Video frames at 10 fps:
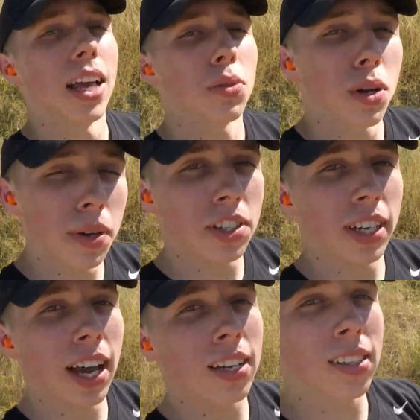that's pretty
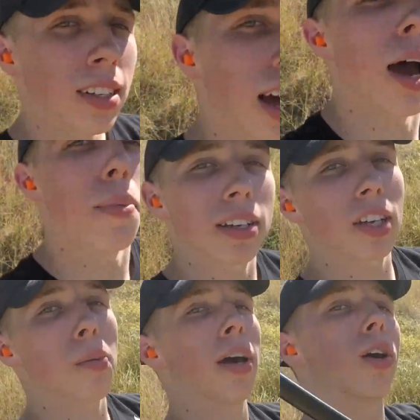much it, guys. I'm
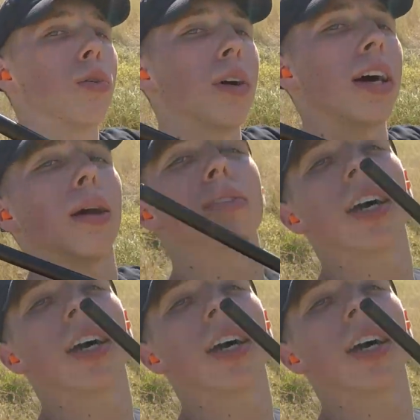Braxton Commando, and I'm